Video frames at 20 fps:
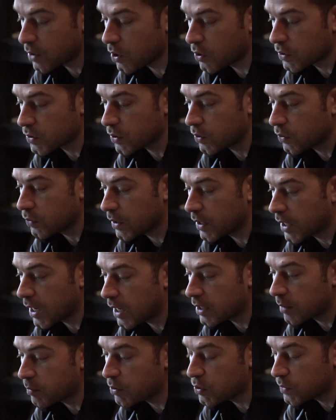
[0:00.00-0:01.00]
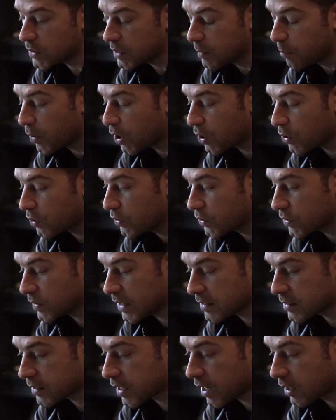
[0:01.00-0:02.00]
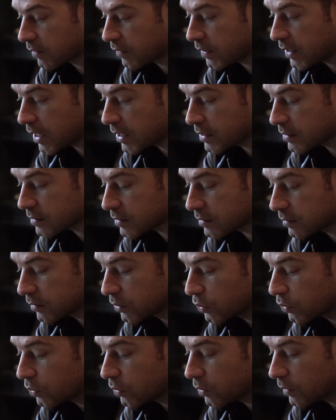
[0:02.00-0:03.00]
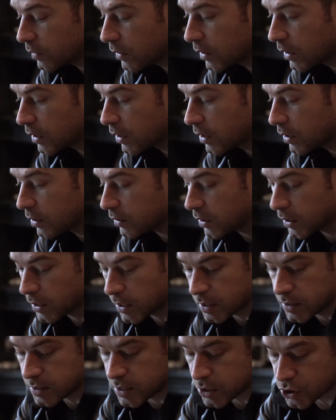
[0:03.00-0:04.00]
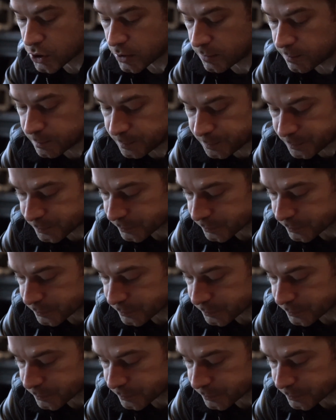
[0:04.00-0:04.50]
also an IWC buckle, so that's kind of a nice little like addition.